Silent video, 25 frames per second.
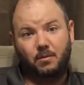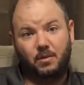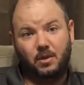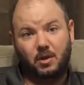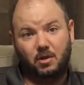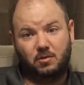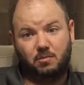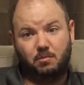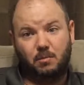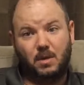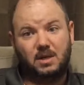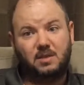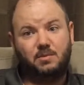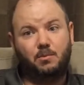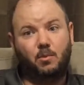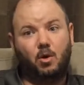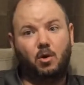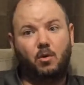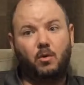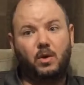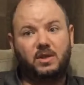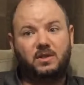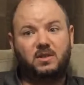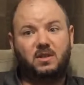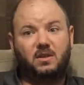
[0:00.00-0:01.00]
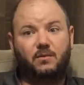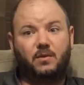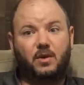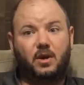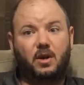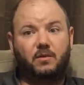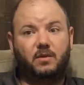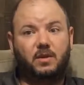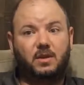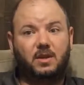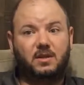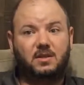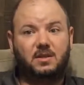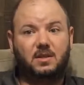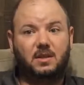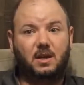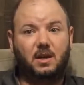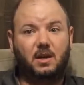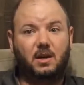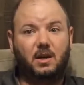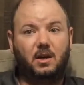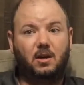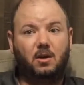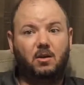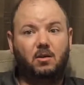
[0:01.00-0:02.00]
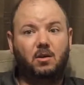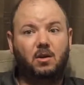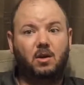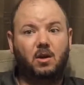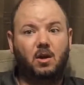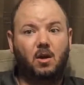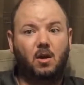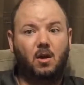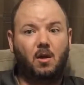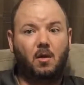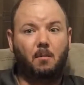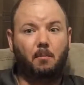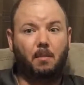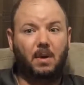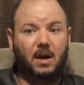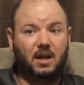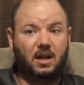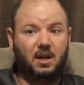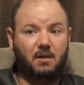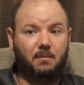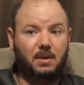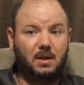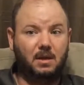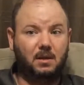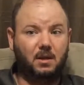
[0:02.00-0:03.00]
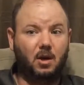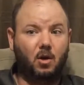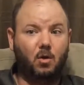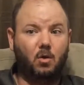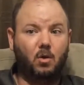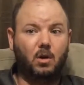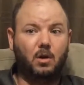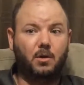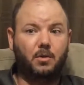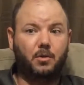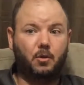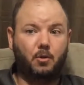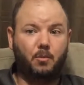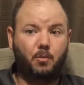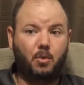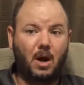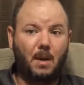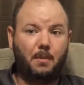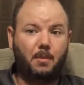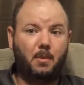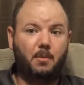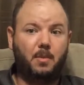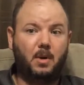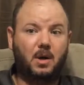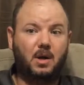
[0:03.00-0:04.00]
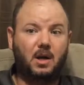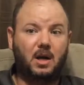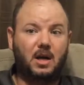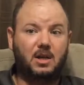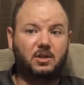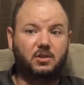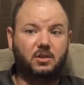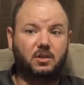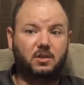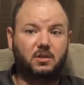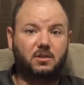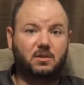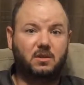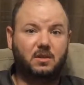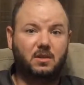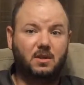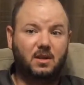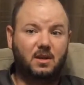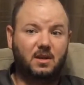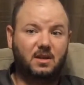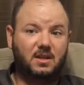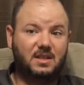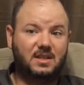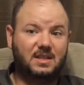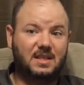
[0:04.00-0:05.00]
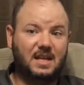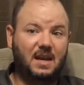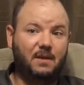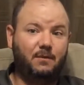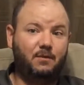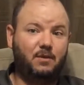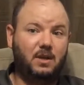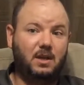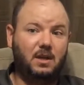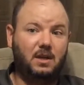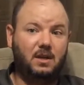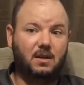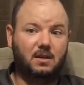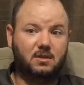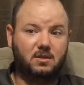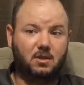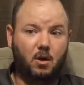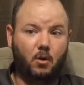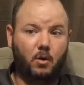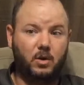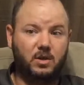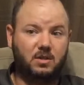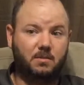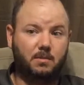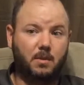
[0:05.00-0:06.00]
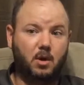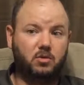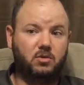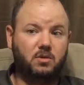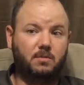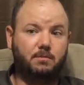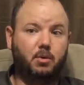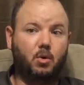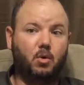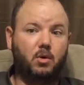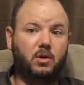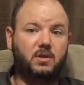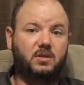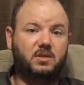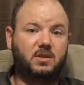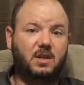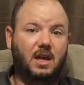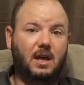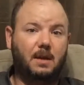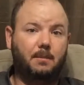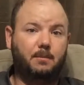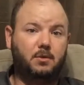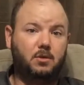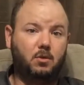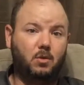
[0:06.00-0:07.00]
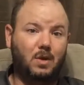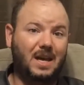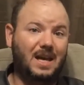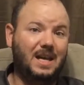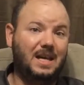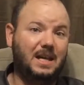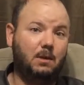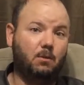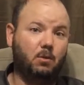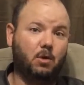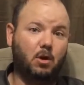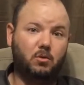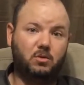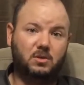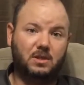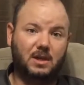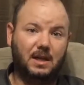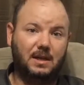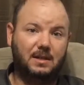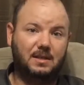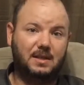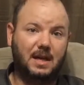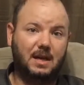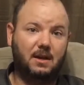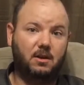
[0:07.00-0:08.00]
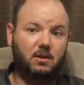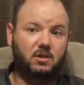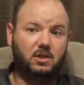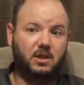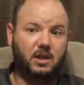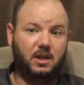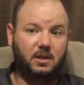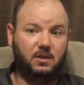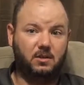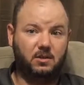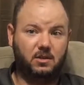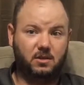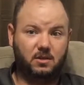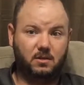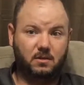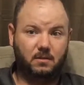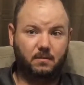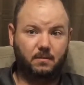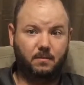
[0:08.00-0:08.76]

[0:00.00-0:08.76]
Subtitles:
There's much more risk involved in this scenario, but it can be lowered through proper precautions. Safety is always the most important step to any roadside tire change.